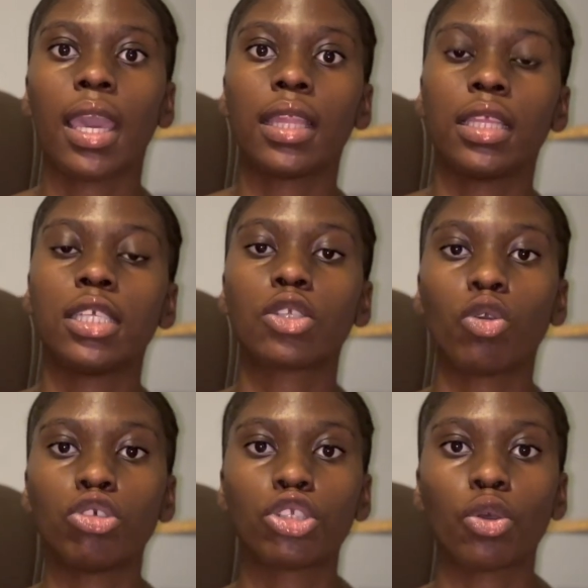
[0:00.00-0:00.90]
This
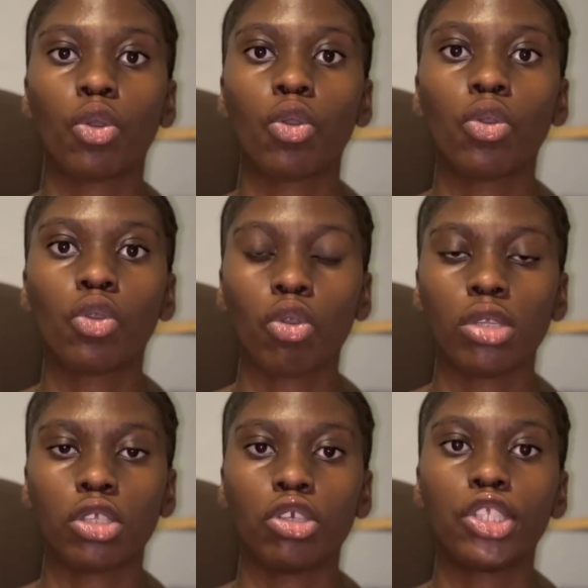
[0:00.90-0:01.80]
also goes
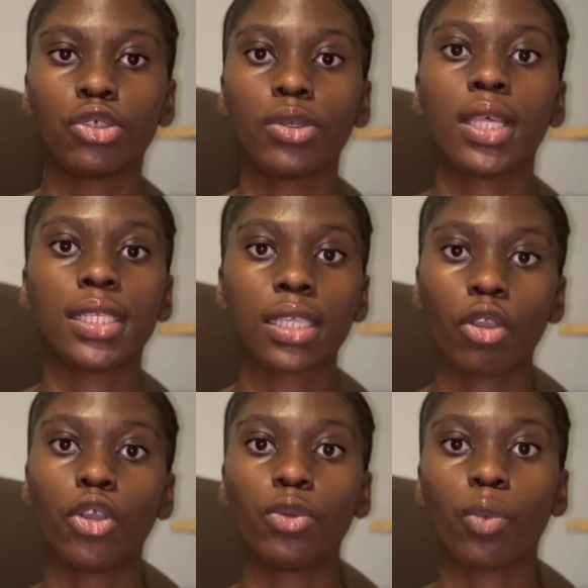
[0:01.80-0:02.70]
on to the
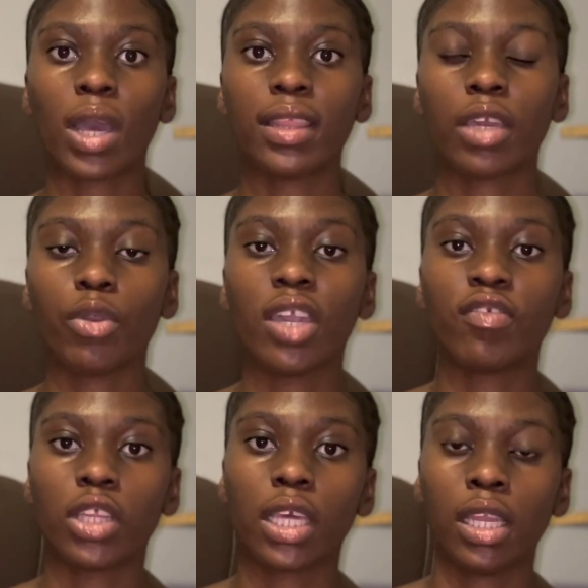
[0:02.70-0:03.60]
second one that we have
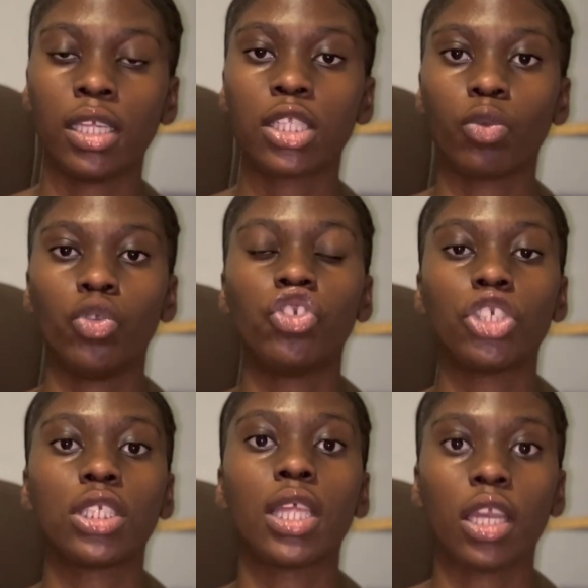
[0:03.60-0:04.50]
on the list, which
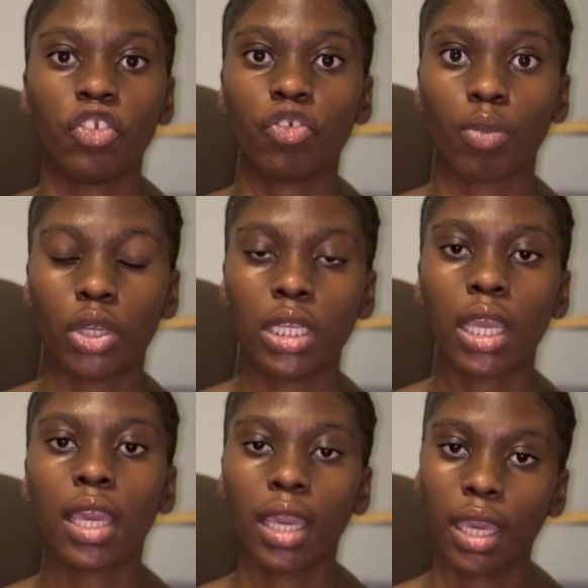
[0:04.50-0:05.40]
is the Richmond.
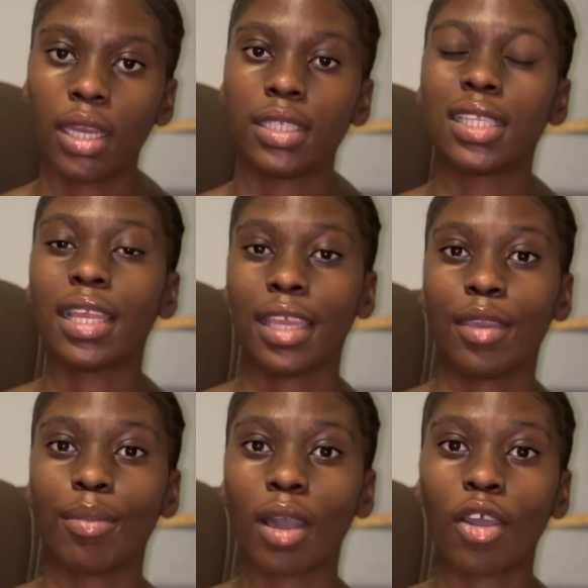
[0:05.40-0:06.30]
It is the
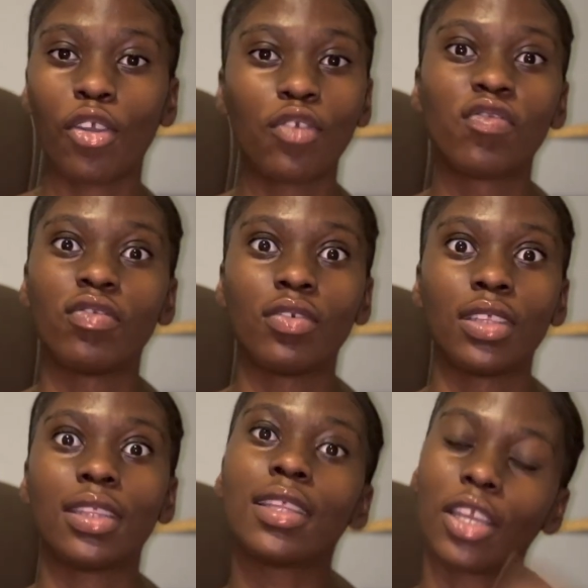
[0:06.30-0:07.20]
neighbor of
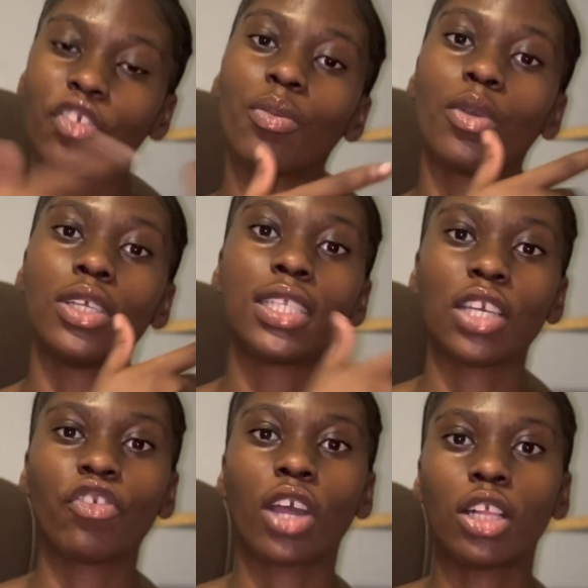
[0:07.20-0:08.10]
Richmond
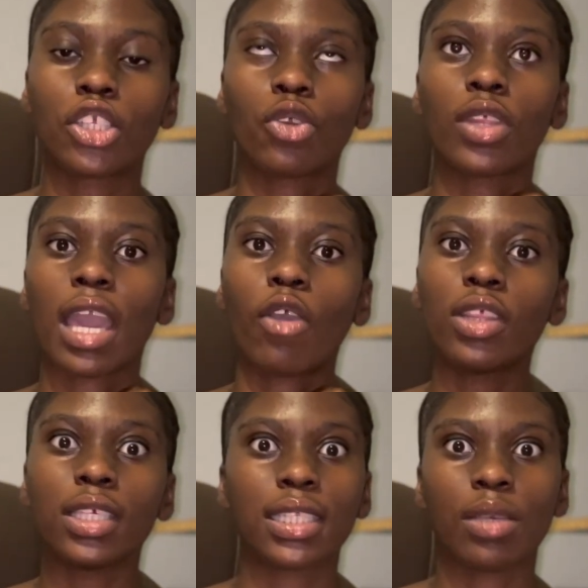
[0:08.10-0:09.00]
Central. So they're on
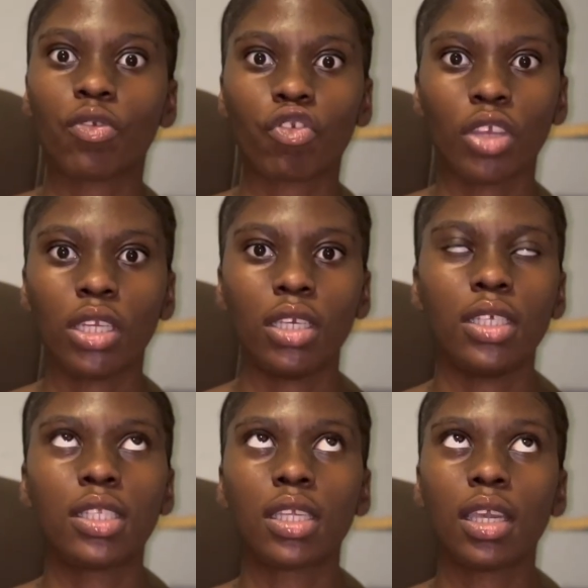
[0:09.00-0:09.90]
the same street.
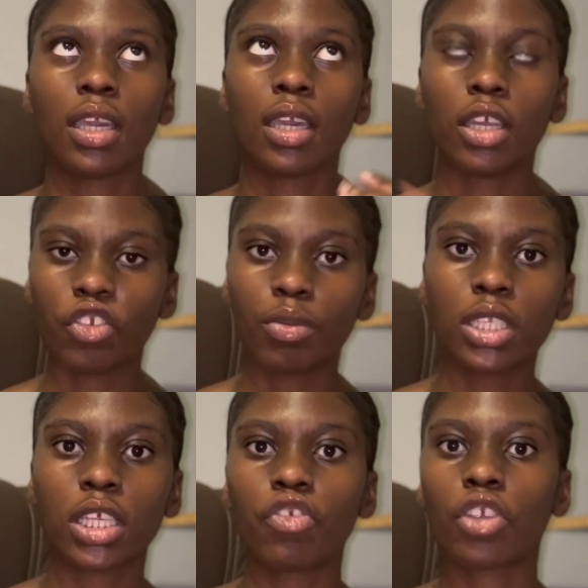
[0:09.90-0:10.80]
It's Richmond
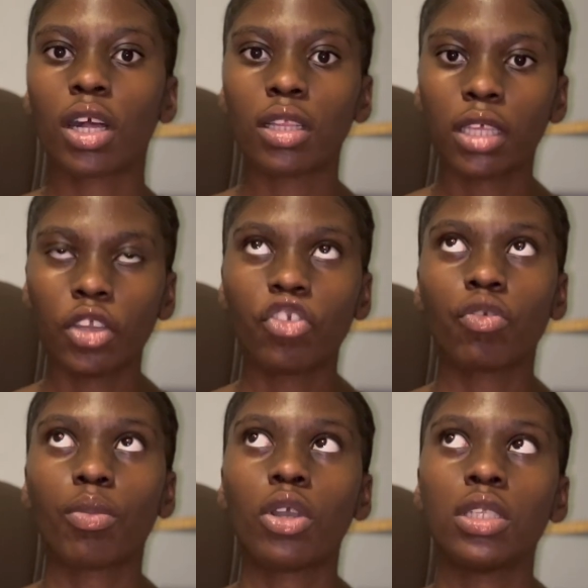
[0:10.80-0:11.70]
Central, the
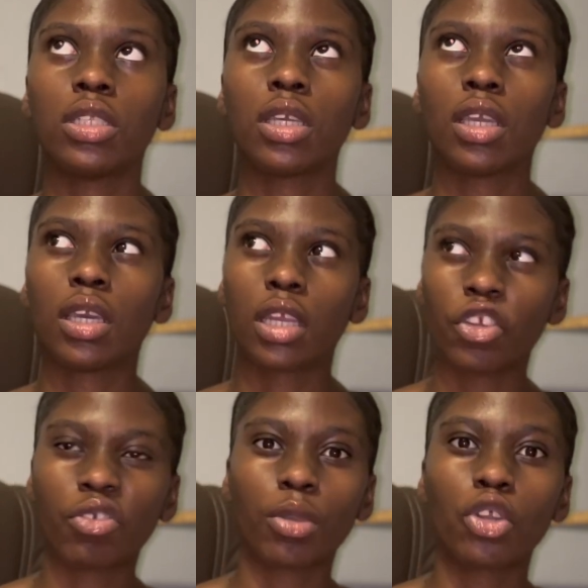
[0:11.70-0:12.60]

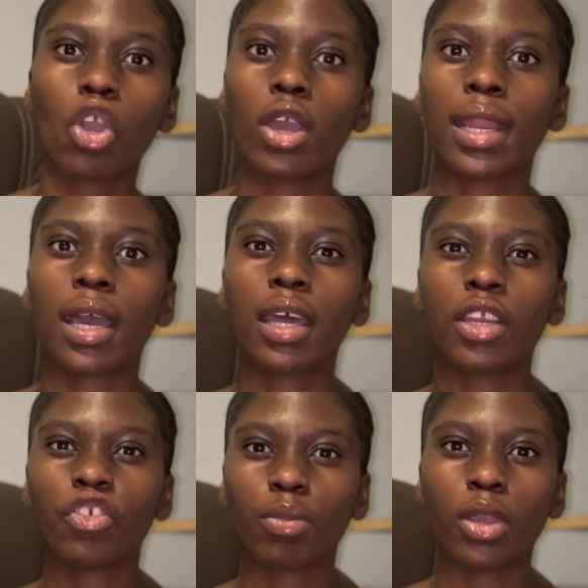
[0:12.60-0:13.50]
Richmond Corner,
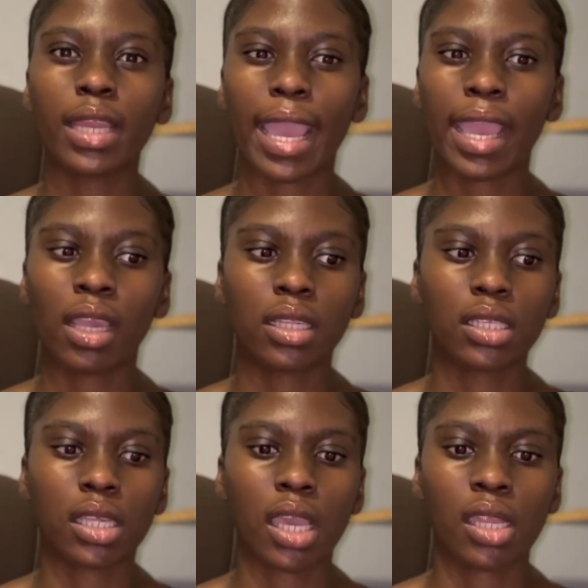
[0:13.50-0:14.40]
Richmond
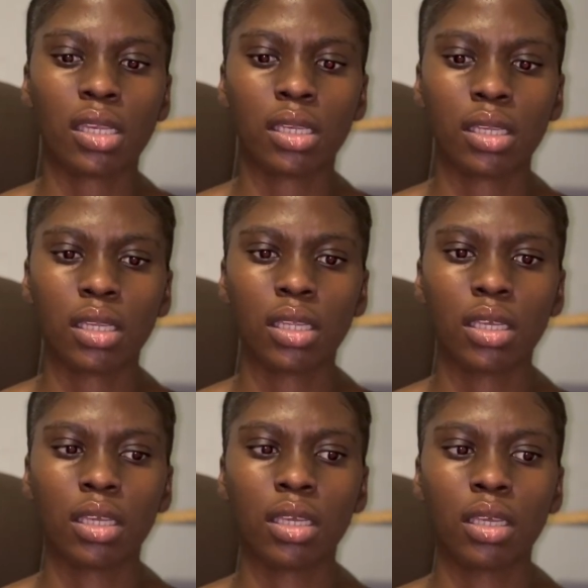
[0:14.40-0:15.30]
X, and
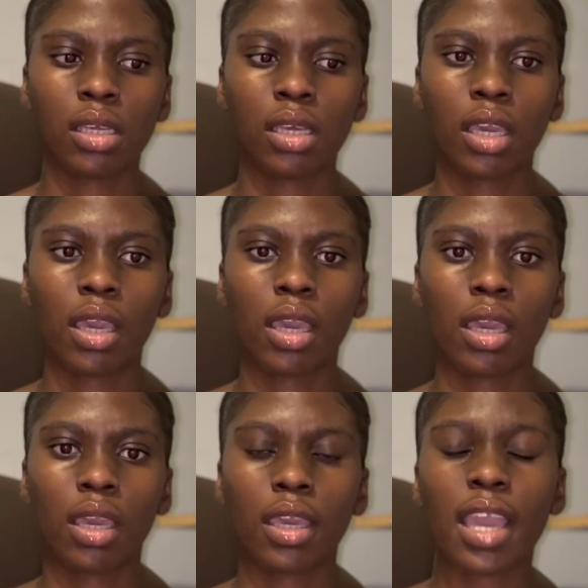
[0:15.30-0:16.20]

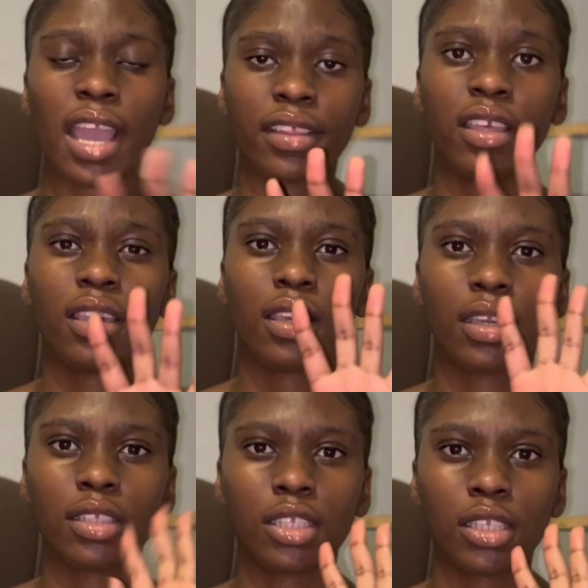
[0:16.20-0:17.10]
yeah, I think
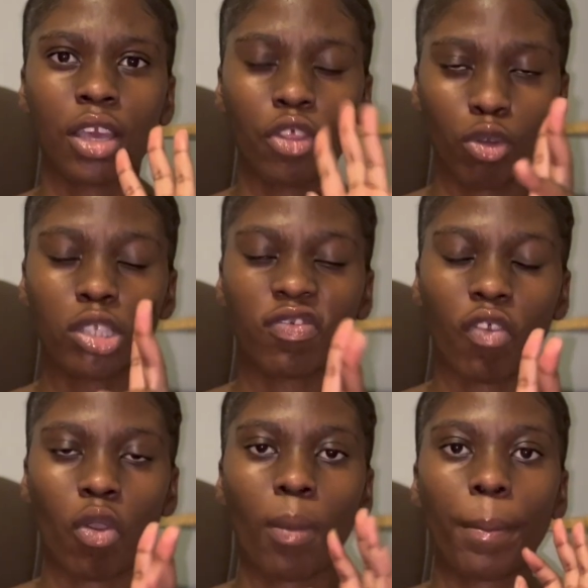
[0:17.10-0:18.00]
it's those
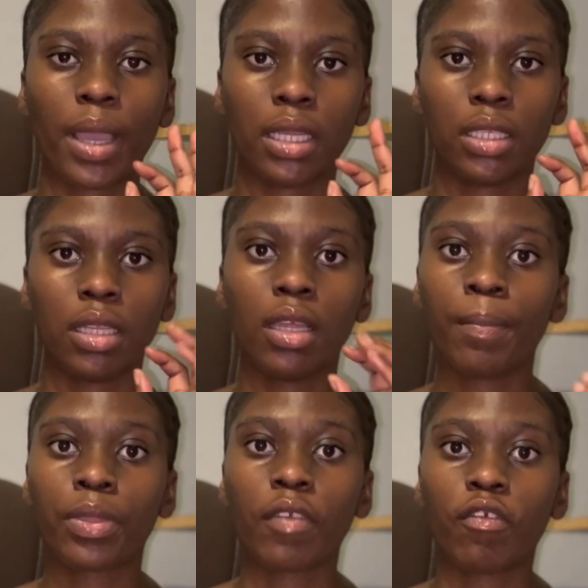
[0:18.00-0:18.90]
4. But
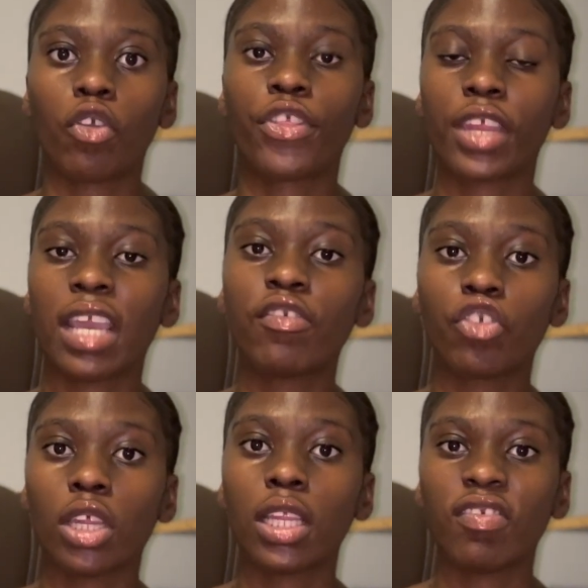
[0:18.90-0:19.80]
for Thrive
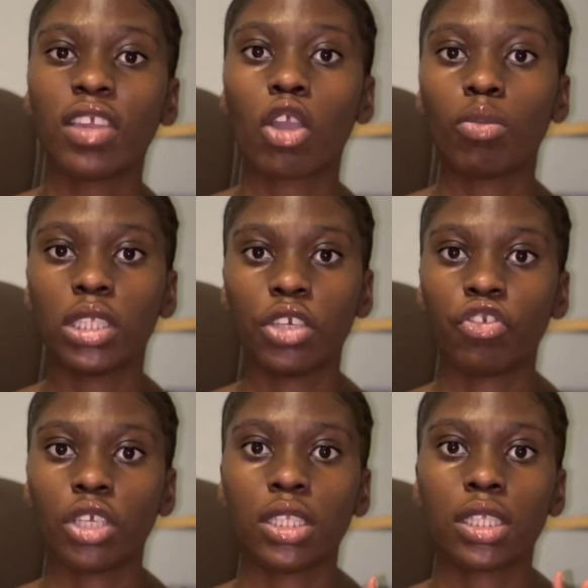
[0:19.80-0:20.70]
Student Living
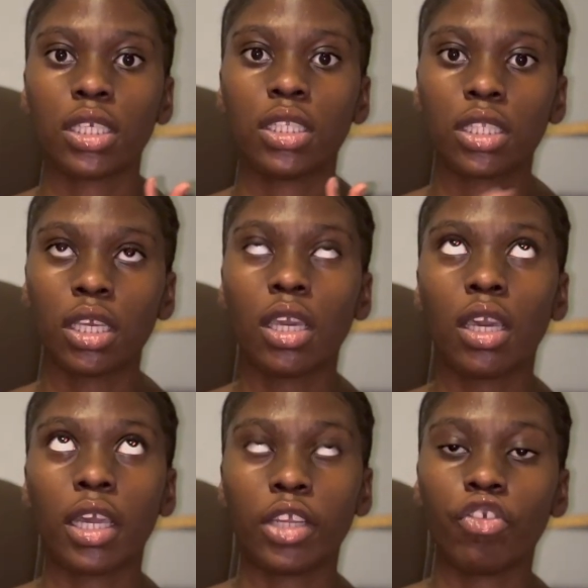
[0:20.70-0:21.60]
Accommodations, it's
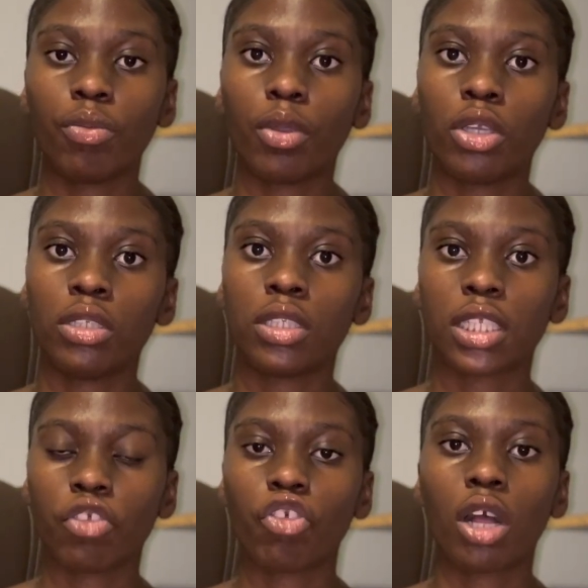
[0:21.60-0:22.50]
Richmond
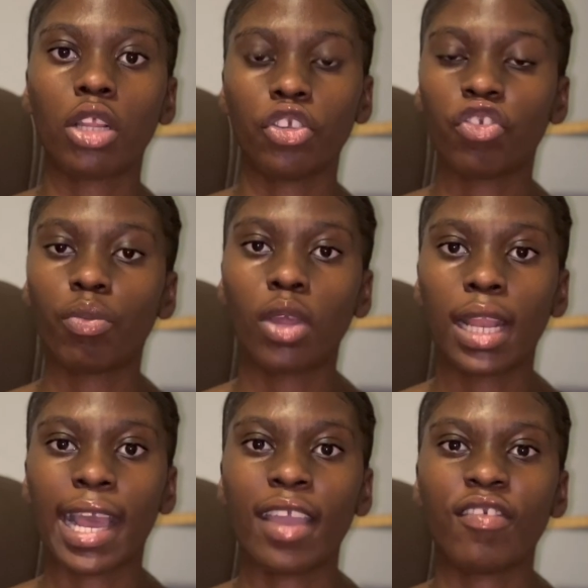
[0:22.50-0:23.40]
Central, Richmond
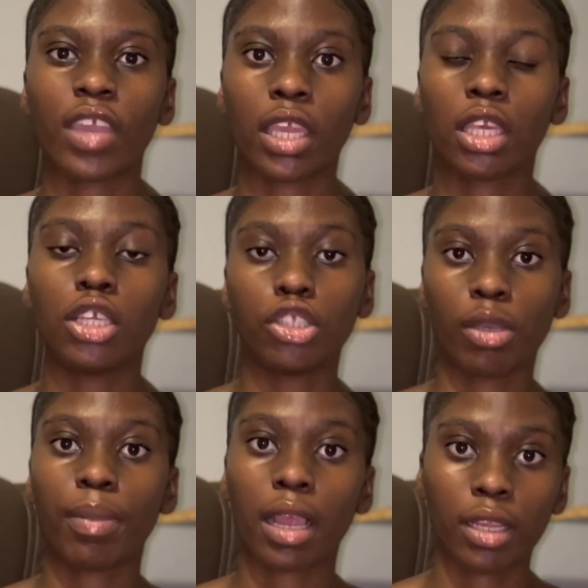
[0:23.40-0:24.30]
Life, and Kingsway
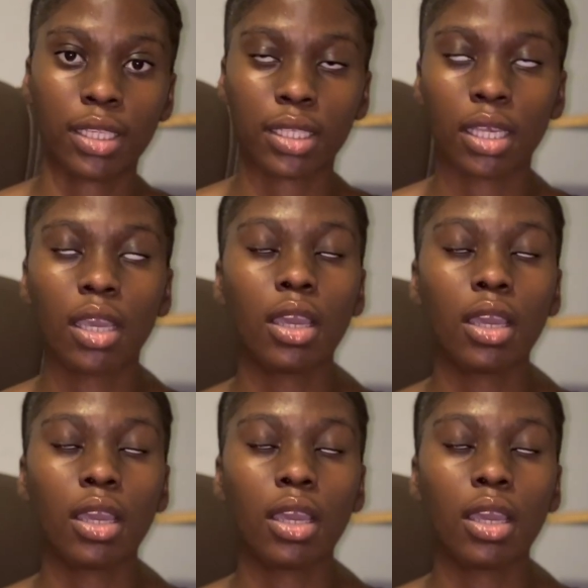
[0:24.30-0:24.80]
Palace.